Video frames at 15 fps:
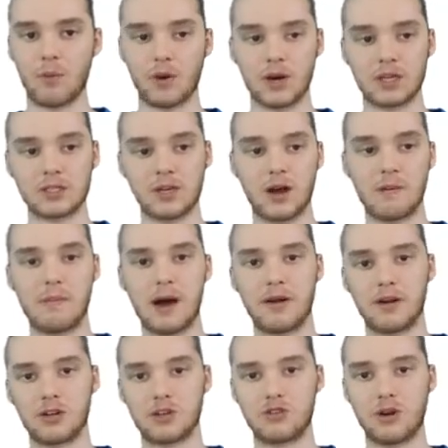And we're gonna talk
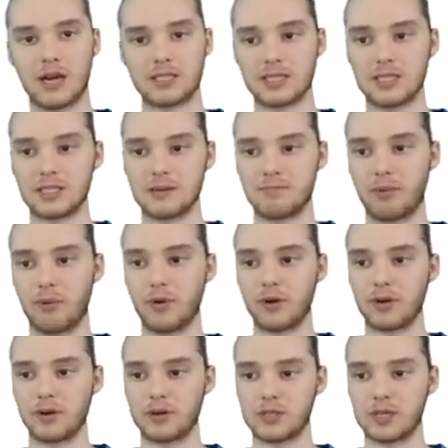about addresses and
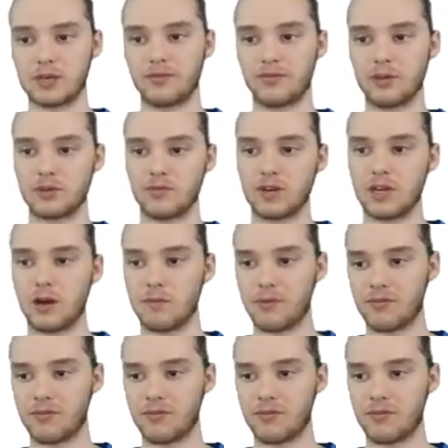pointers in a future video.